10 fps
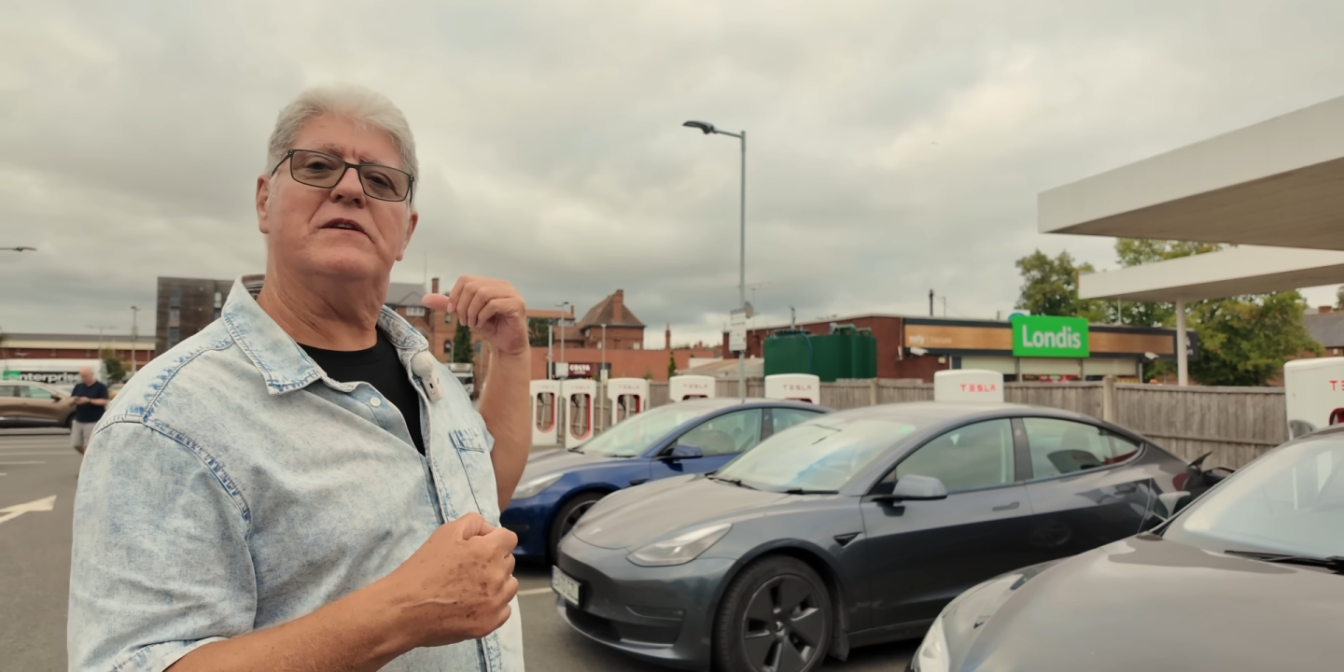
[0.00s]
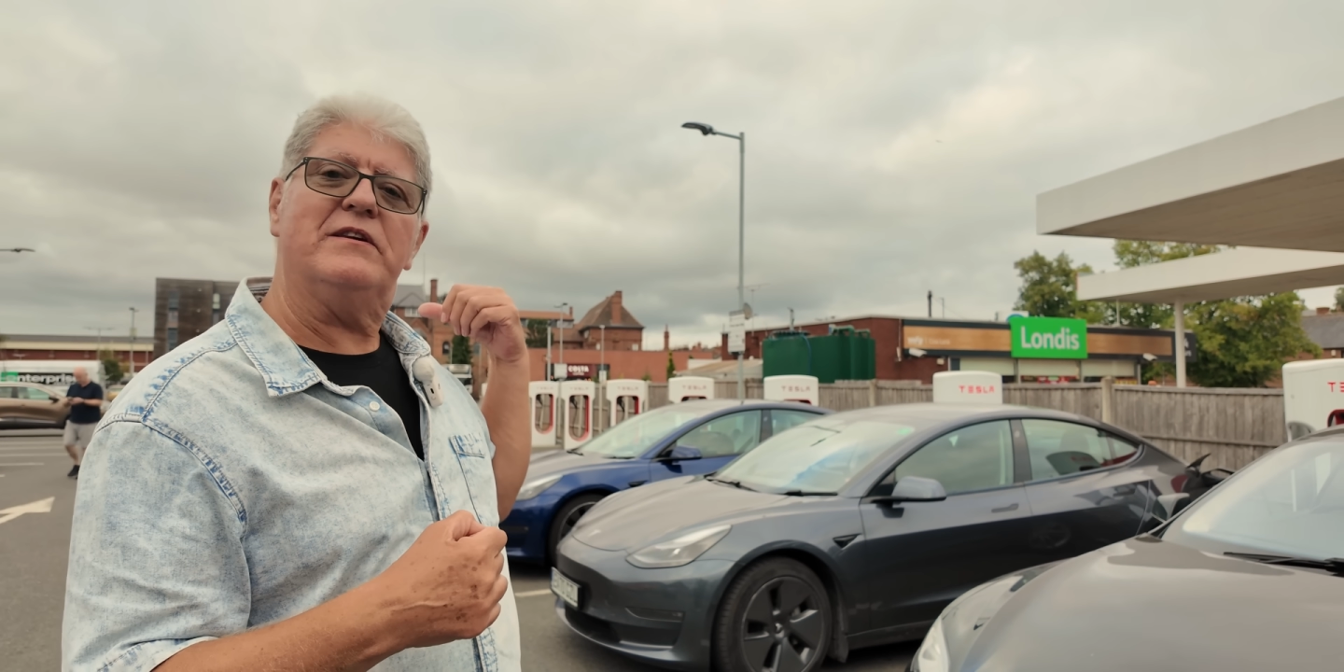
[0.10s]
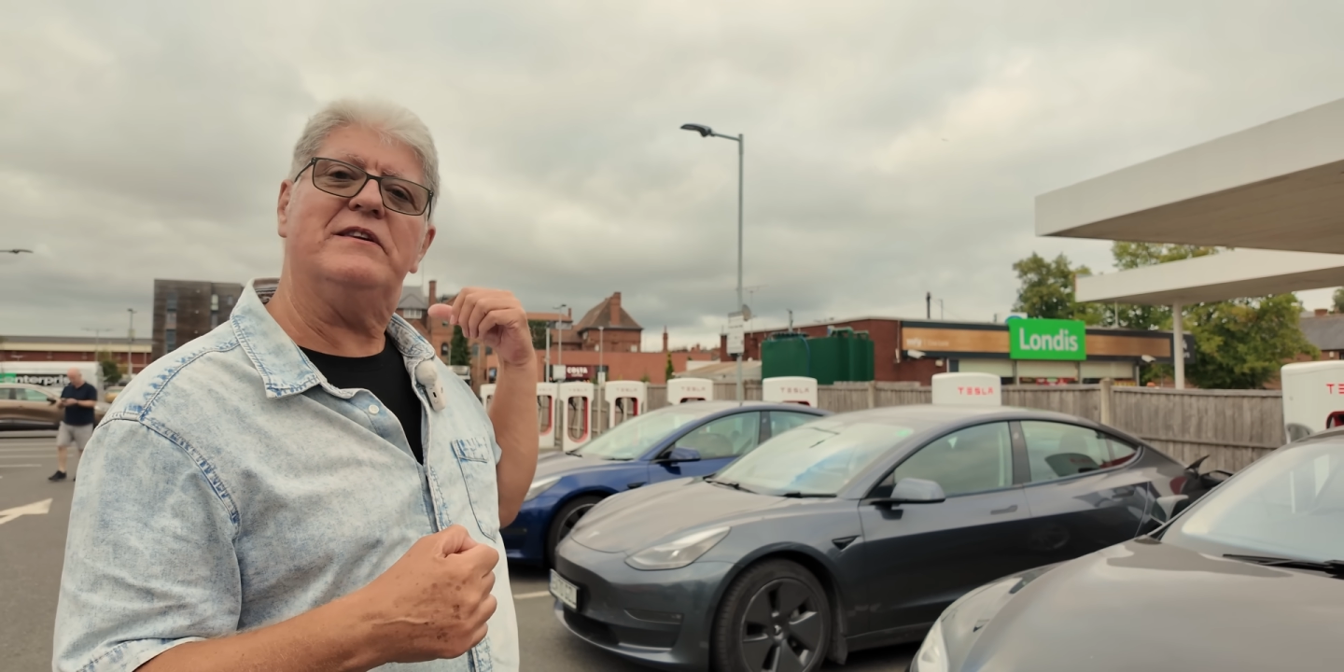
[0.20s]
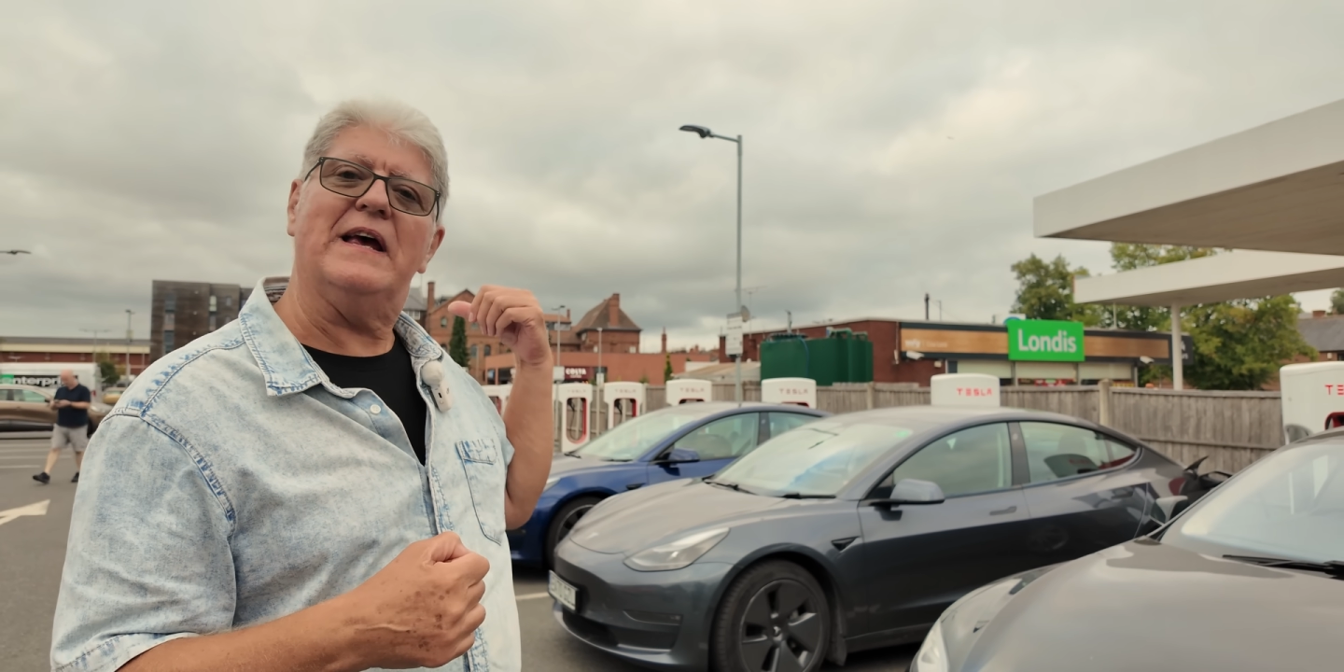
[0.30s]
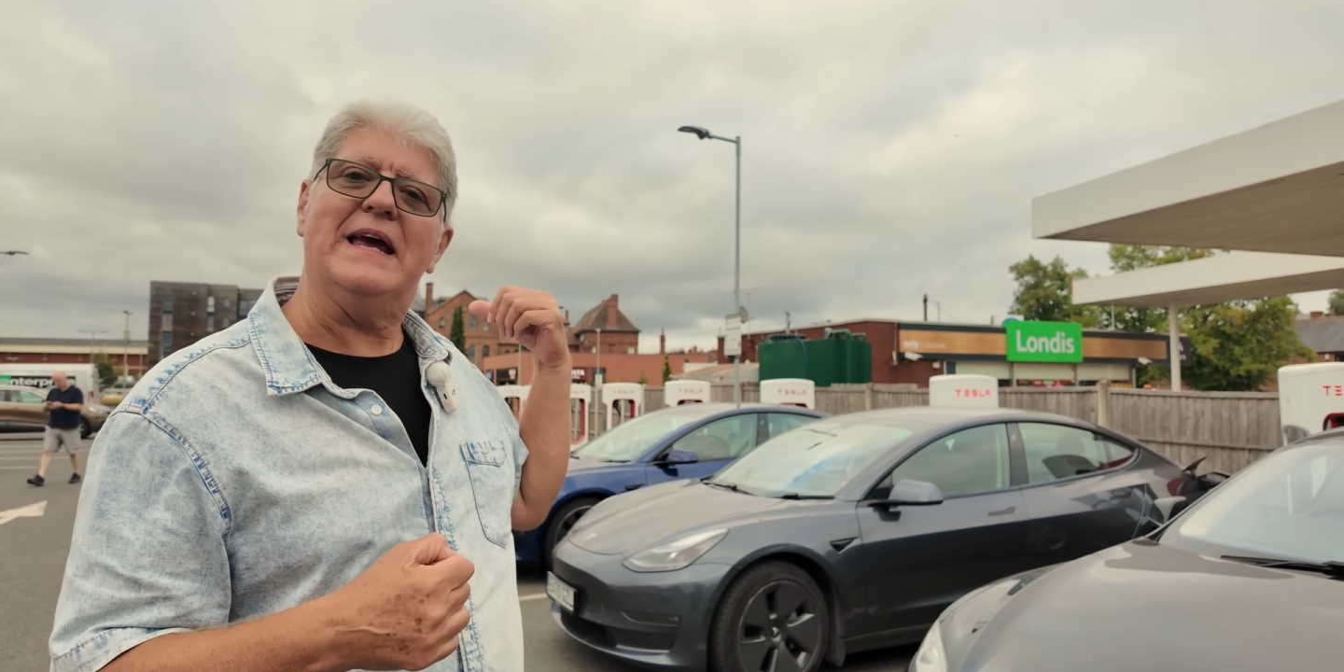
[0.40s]
to
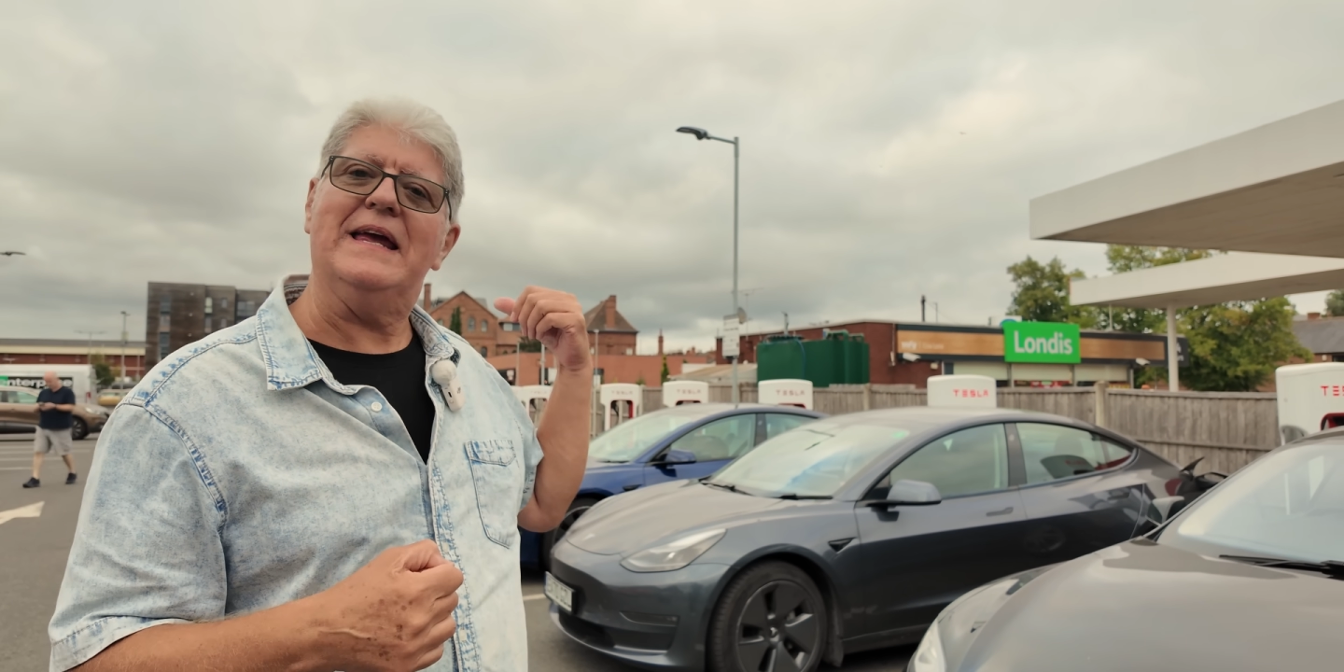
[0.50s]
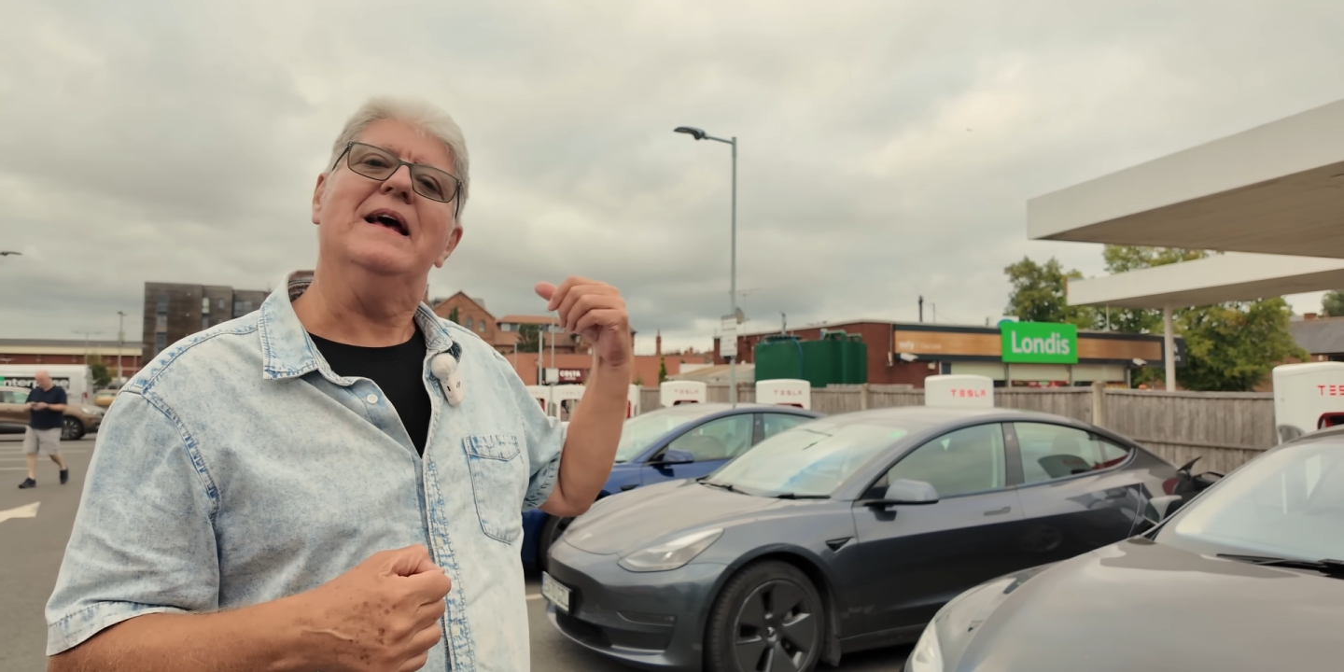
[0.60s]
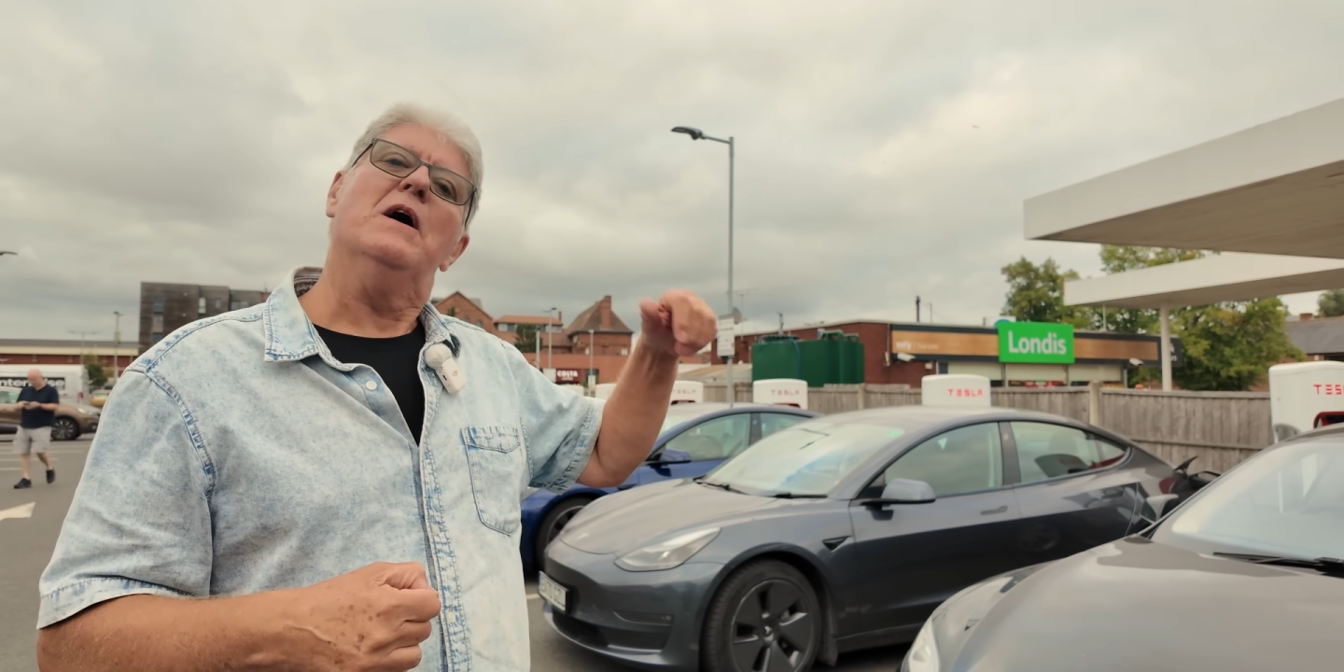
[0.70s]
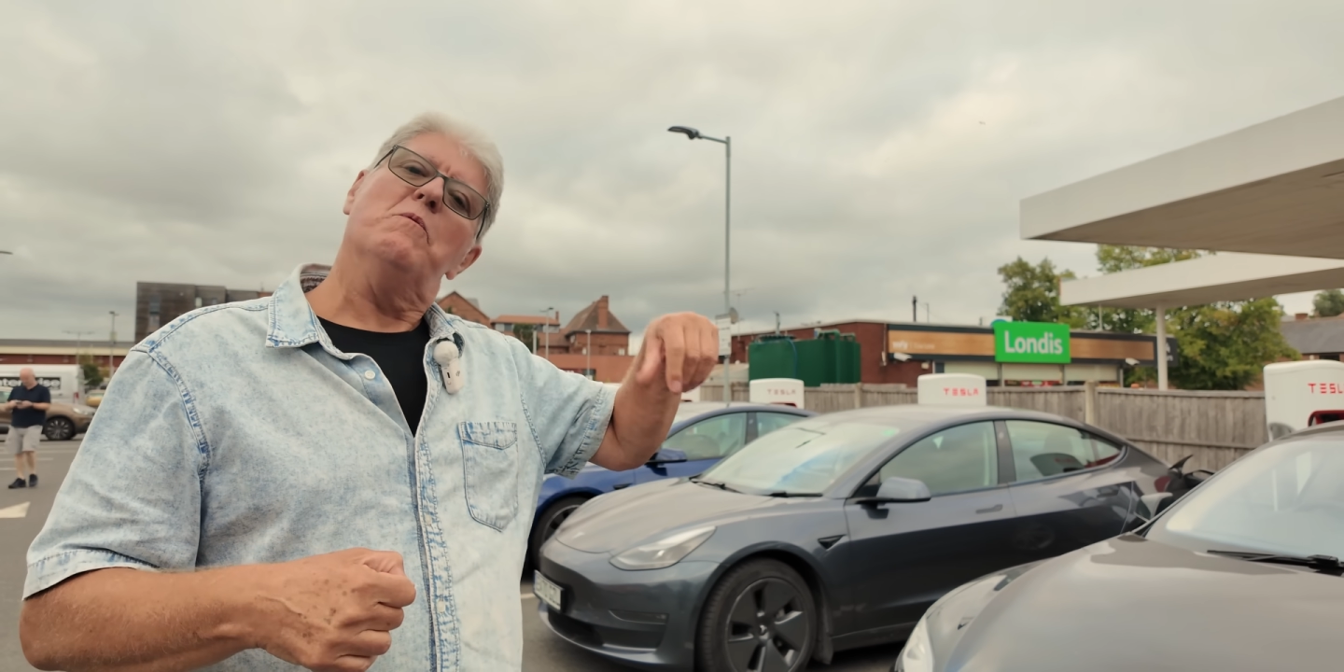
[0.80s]
see